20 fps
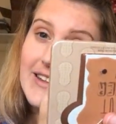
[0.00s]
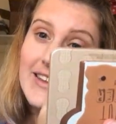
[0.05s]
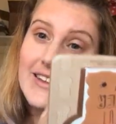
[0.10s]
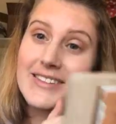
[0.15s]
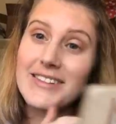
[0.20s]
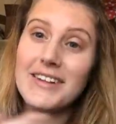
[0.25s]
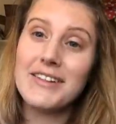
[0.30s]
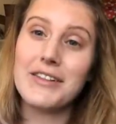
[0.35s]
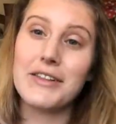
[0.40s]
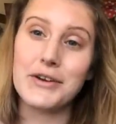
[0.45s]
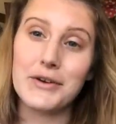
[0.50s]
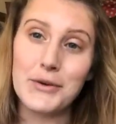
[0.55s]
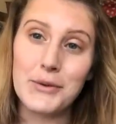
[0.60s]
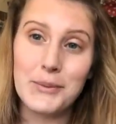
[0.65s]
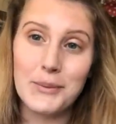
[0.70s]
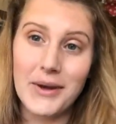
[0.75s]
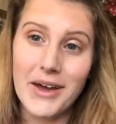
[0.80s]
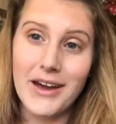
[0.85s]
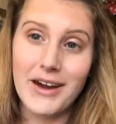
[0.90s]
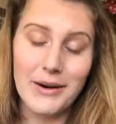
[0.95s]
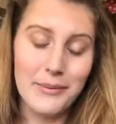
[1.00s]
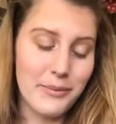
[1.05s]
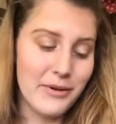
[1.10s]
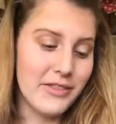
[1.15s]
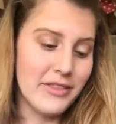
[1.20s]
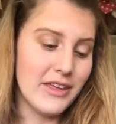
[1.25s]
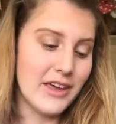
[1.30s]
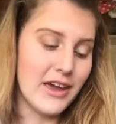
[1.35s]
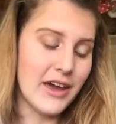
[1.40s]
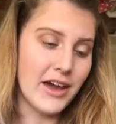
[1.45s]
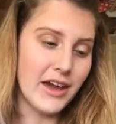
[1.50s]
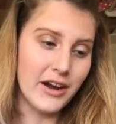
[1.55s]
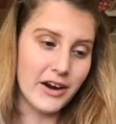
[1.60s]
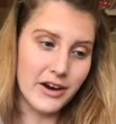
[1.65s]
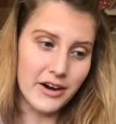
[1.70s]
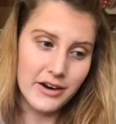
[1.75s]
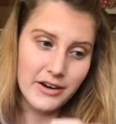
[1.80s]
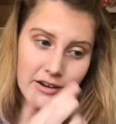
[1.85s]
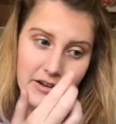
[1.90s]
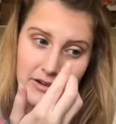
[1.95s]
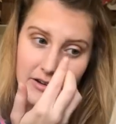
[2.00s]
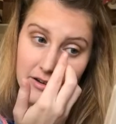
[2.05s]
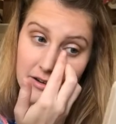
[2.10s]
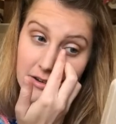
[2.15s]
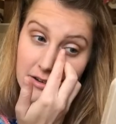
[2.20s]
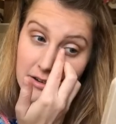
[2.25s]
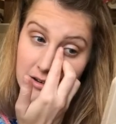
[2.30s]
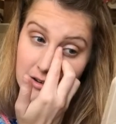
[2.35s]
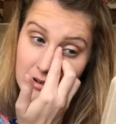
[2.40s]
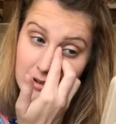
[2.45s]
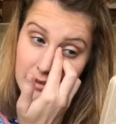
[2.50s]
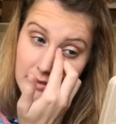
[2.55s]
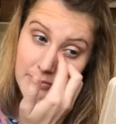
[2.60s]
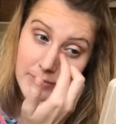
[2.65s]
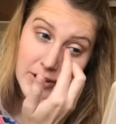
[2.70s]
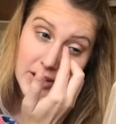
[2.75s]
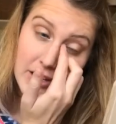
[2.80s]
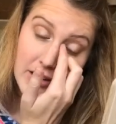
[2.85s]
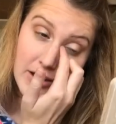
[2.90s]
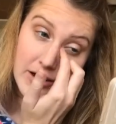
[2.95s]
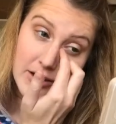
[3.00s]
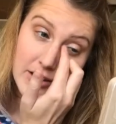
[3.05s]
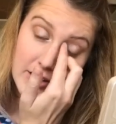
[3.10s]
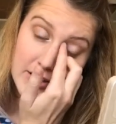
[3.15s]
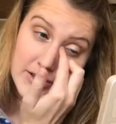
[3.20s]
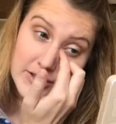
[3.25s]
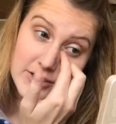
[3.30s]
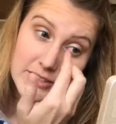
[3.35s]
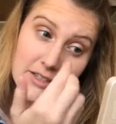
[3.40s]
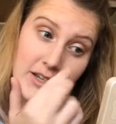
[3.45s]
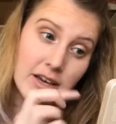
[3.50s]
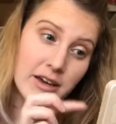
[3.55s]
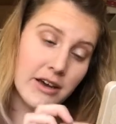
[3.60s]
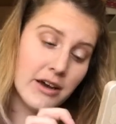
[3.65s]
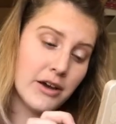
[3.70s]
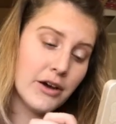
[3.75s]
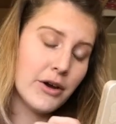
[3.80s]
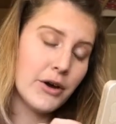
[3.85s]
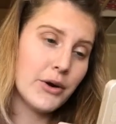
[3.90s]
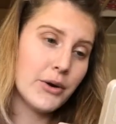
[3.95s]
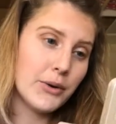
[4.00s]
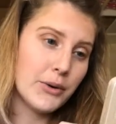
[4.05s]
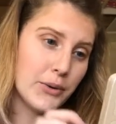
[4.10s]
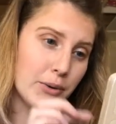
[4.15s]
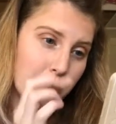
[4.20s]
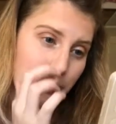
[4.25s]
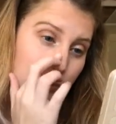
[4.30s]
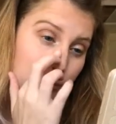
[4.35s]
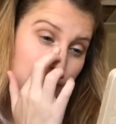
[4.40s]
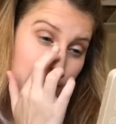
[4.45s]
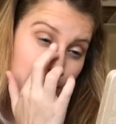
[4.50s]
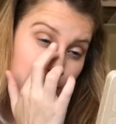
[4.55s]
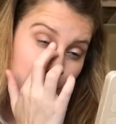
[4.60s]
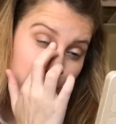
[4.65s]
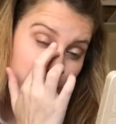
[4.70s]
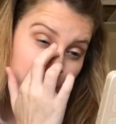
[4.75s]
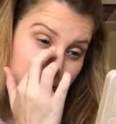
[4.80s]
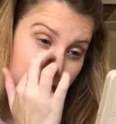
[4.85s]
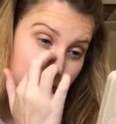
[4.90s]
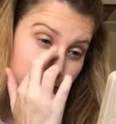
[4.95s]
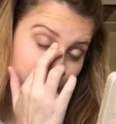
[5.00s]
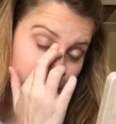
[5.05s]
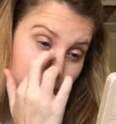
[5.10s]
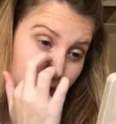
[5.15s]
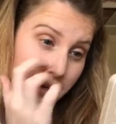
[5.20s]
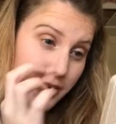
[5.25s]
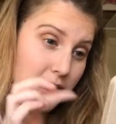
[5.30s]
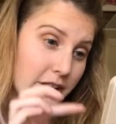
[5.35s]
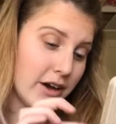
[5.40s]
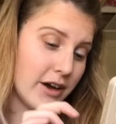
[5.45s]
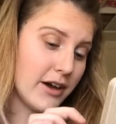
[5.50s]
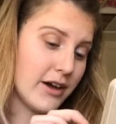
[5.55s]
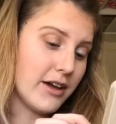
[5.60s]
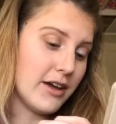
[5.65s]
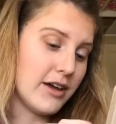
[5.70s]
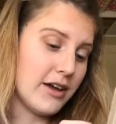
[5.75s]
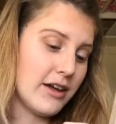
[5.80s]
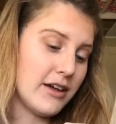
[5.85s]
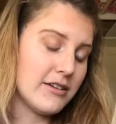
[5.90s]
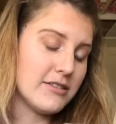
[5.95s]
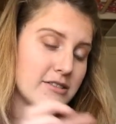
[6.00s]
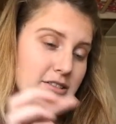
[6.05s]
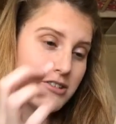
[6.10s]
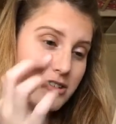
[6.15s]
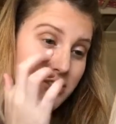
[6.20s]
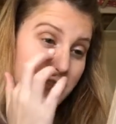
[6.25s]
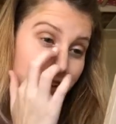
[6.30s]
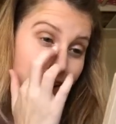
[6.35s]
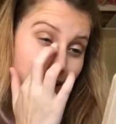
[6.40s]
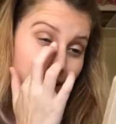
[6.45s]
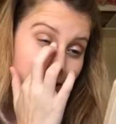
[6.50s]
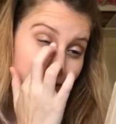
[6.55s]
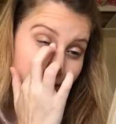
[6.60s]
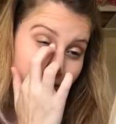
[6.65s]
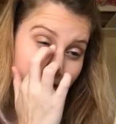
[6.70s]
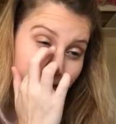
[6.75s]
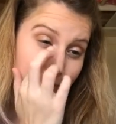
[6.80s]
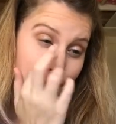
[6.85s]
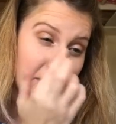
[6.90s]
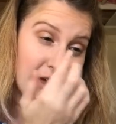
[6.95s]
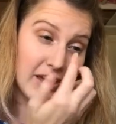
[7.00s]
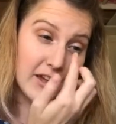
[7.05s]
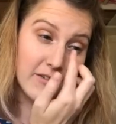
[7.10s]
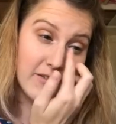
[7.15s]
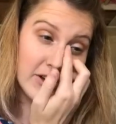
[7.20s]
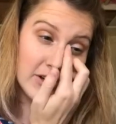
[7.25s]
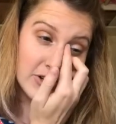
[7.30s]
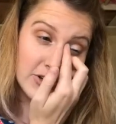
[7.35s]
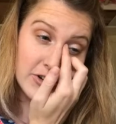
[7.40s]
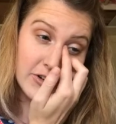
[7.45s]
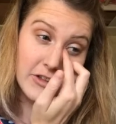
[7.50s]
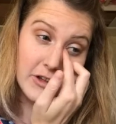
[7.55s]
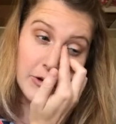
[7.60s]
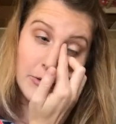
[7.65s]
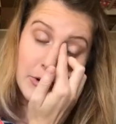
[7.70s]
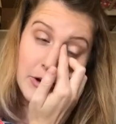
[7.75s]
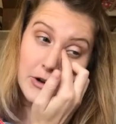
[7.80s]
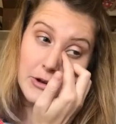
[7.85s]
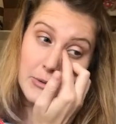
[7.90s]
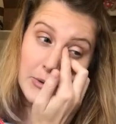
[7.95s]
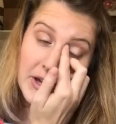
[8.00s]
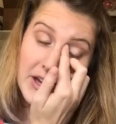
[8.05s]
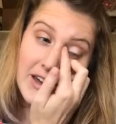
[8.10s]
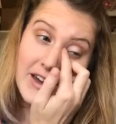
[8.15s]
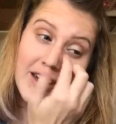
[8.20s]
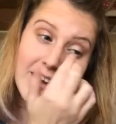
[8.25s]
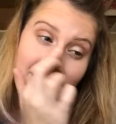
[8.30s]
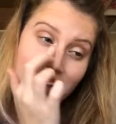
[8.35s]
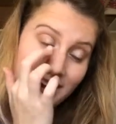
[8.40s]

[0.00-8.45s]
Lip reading: it's a little bit up in the air because moving to Florida is just kind of this big adventure that we're doing.